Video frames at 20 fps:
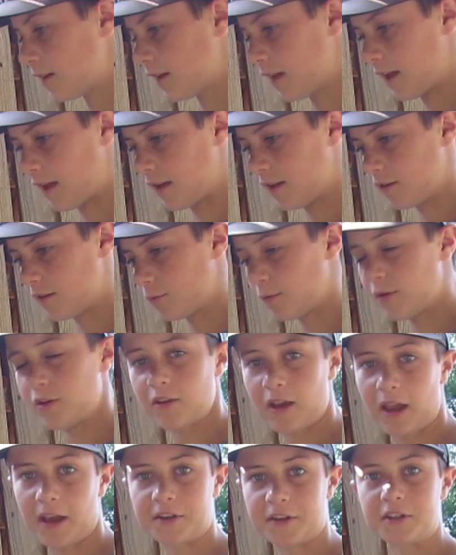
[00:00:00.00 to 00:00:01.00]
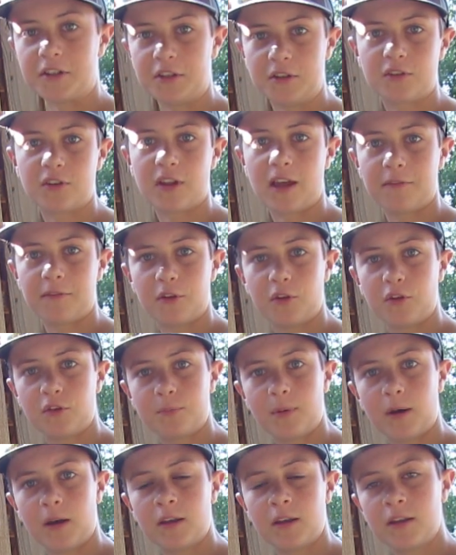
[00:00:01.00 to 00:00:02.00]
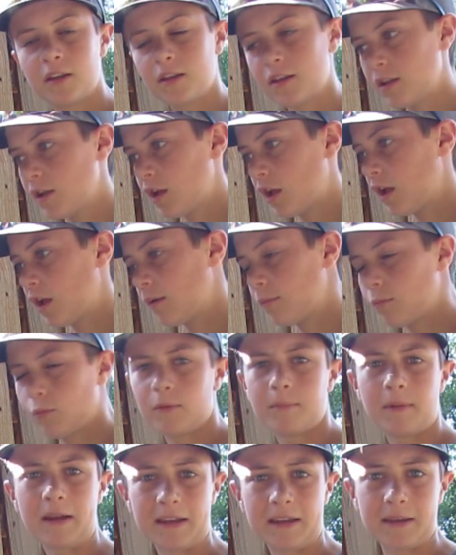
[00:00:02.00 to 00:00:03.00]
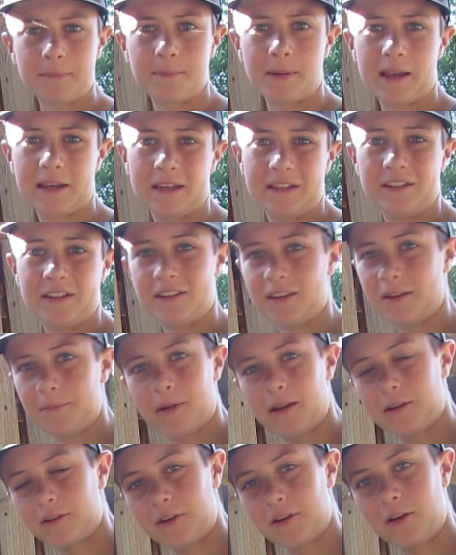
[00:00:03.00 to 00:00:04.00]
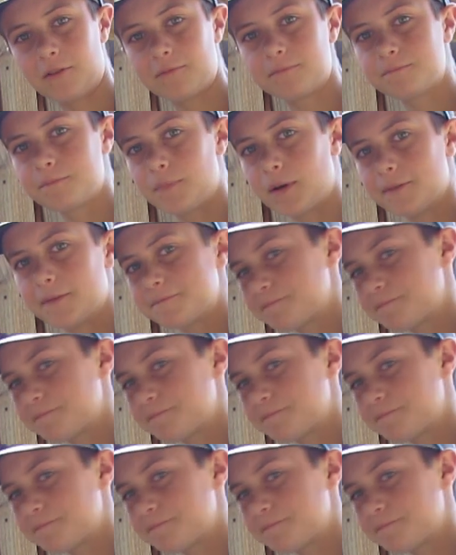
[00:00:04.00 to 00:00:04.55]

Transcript: and we actually used to have those, but we might get back into them, I don't know. But